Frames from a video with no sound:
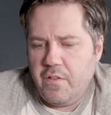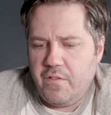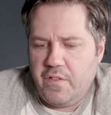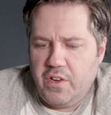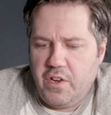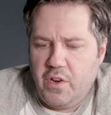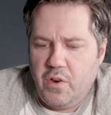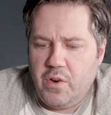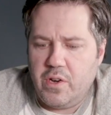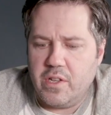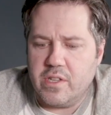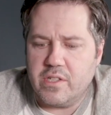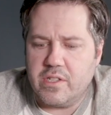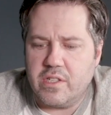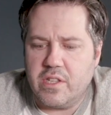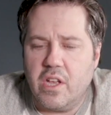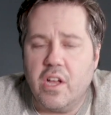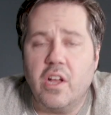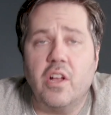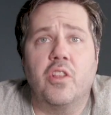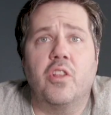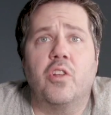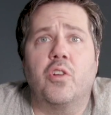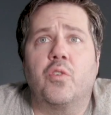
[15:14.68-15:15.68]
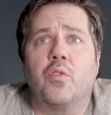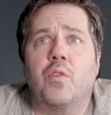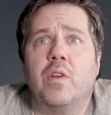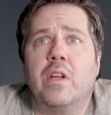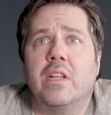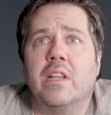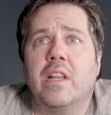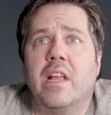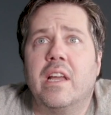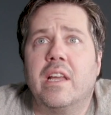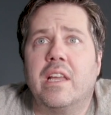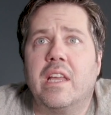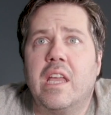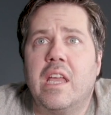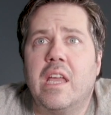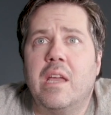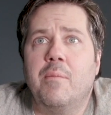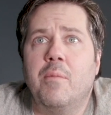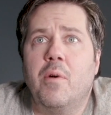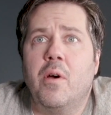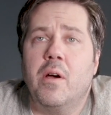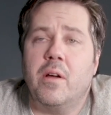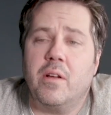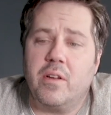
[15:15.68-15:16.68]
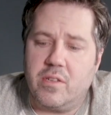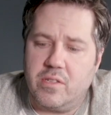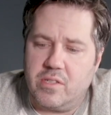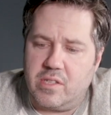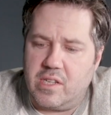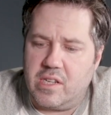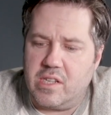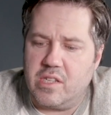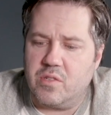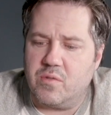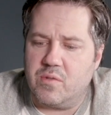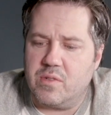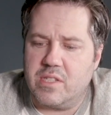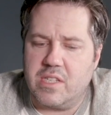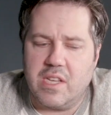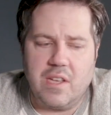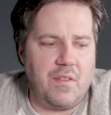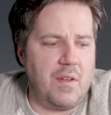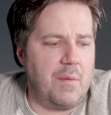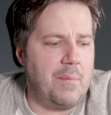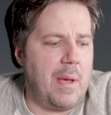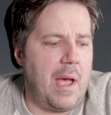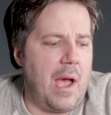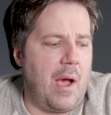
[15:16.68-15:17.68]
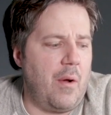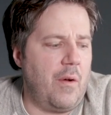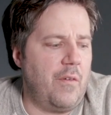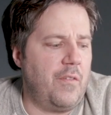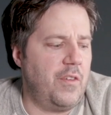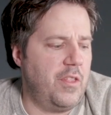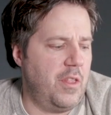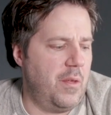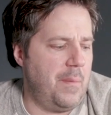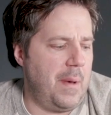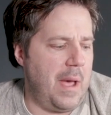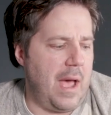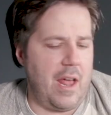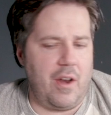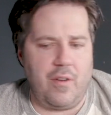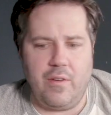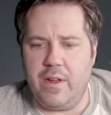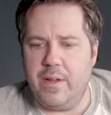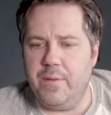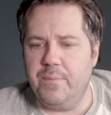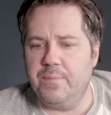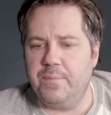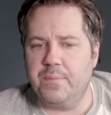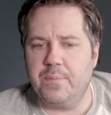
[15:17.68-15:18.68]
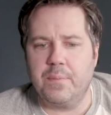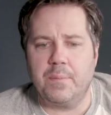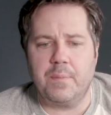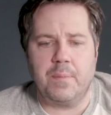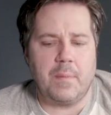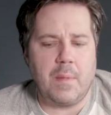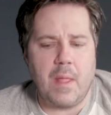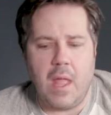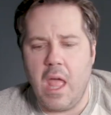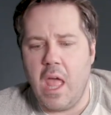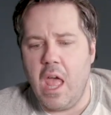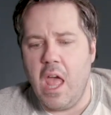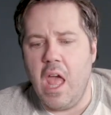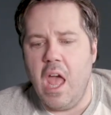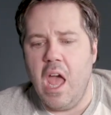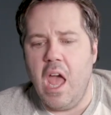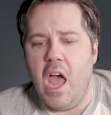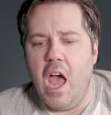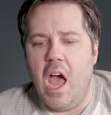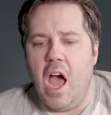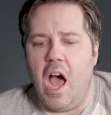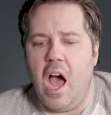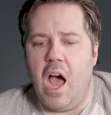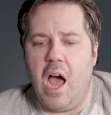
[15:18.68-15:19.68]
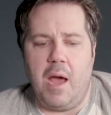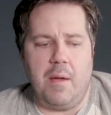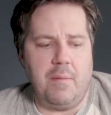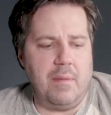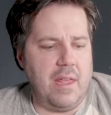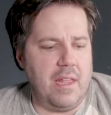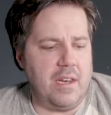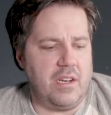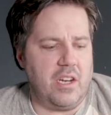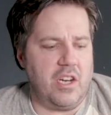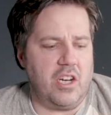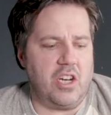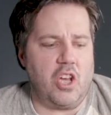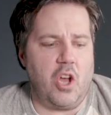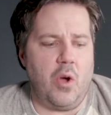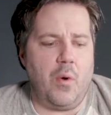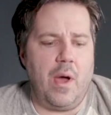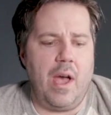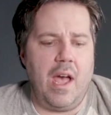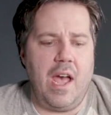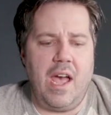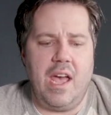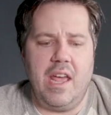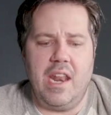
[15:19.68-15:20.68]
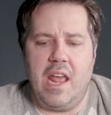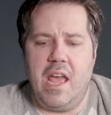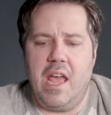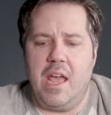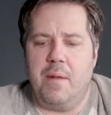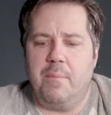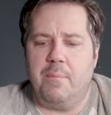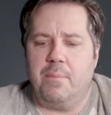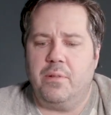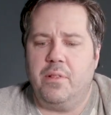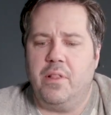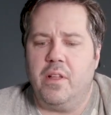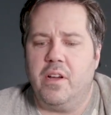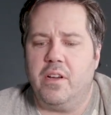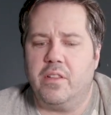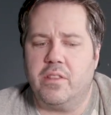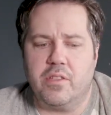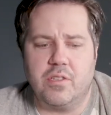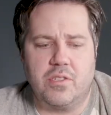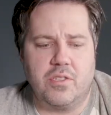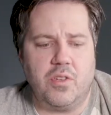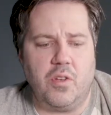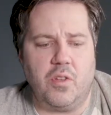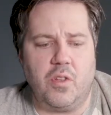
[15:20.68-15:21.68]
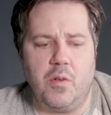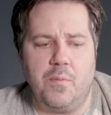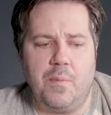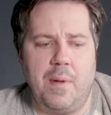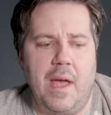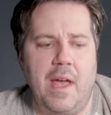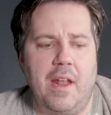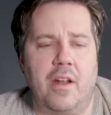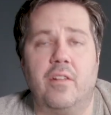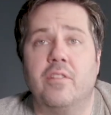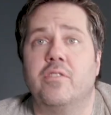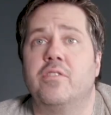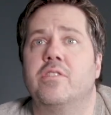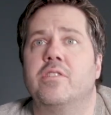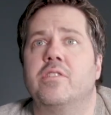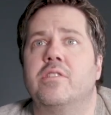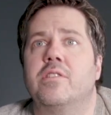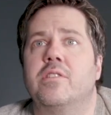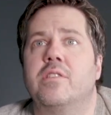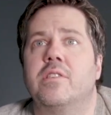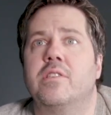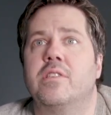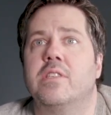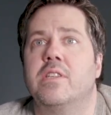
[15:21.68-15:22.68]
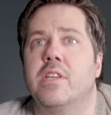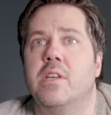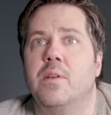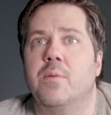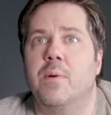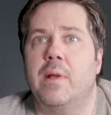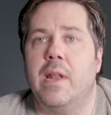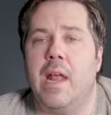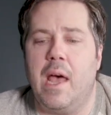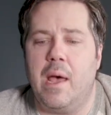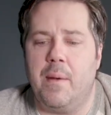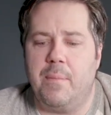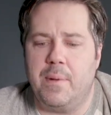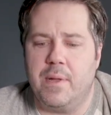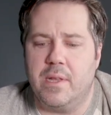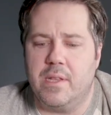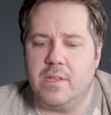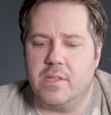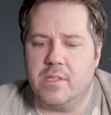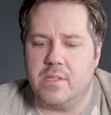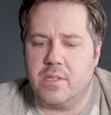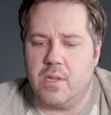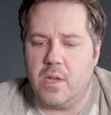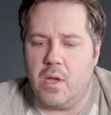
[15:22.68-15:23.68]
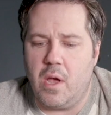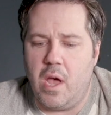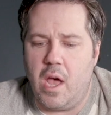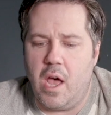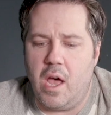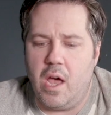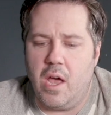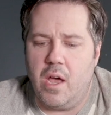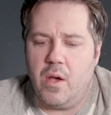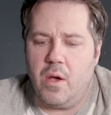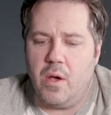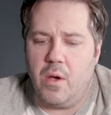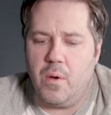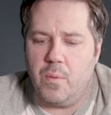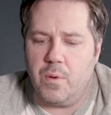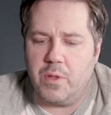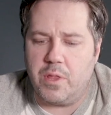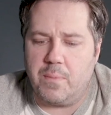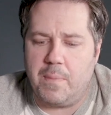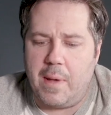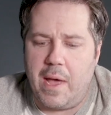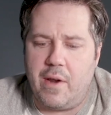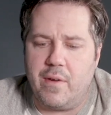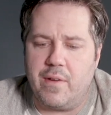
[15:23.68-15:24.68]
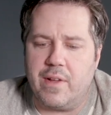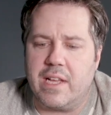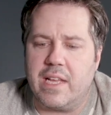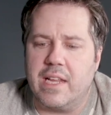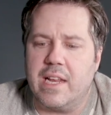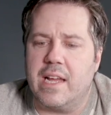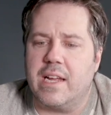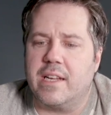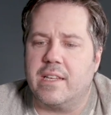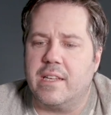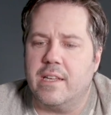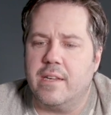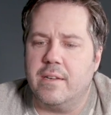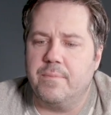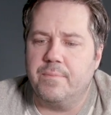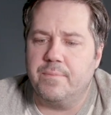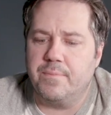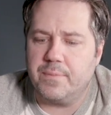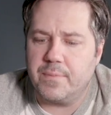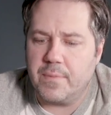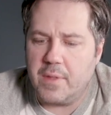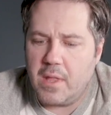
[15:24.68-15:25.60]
If you notice the little green light came on because it is receiving power from the battery. I'm then going to go ahead and plug the solar panel just to see what happens uh, with the battery connected.